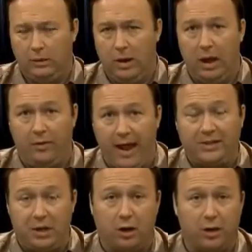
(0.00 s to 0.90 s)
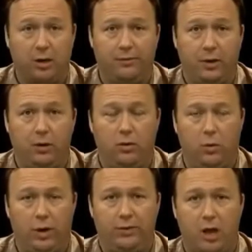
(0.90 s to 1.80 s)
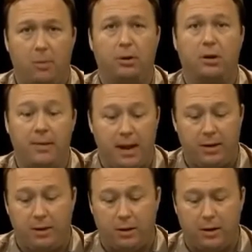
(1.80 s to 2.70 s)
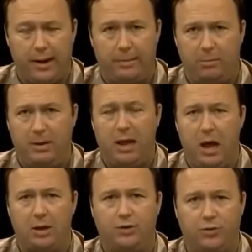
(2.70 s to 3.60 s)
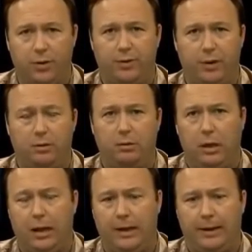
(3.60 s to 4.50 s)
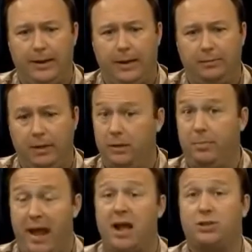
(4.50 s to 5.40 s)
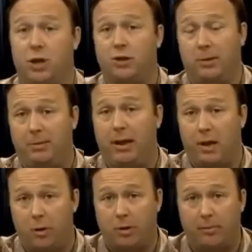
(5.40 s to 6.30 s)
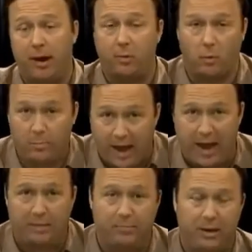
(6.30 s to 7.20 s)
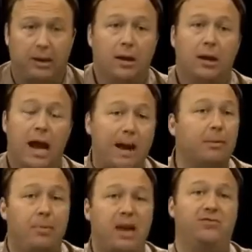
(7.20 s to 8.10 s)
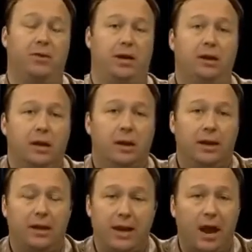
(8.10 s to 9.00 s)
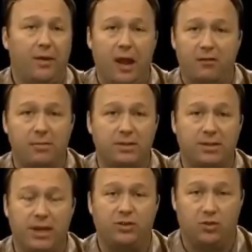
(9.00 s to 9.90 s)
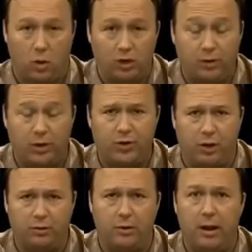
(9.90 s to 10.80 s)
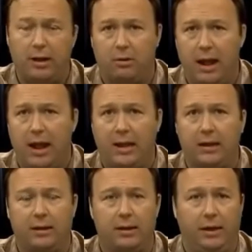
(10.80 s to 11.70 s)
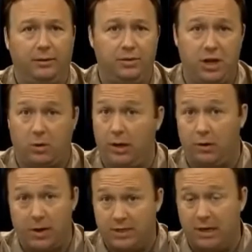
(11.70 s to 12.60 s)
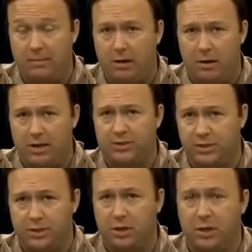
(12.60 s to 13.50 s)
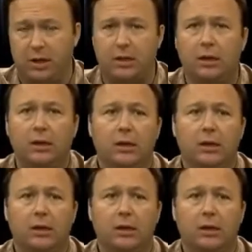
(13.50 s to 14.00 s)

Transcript: Well, that's our interview with Cobra Commander. And I'm going to be honest with you. I, in the past, thought that people like Cobra Commander were bad. But I'm a patriot. And now the government says torturing children in Iraq, secretly arresting Americans is good.